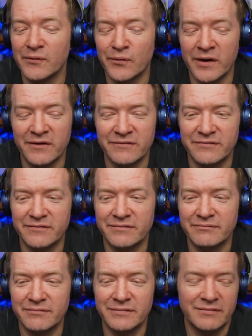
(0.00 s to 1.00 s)
of
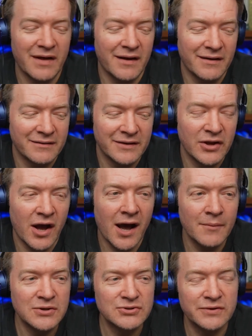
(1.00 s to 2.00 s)
our
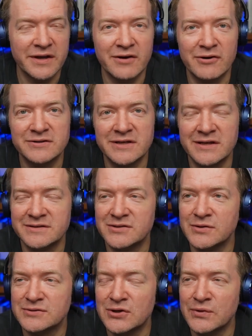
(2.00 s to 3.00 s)
mutual heroes here,
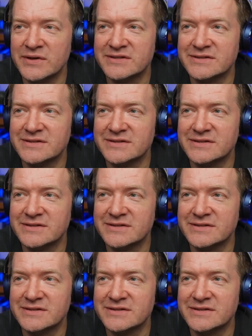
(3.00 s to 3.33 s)
C.S. Lewis,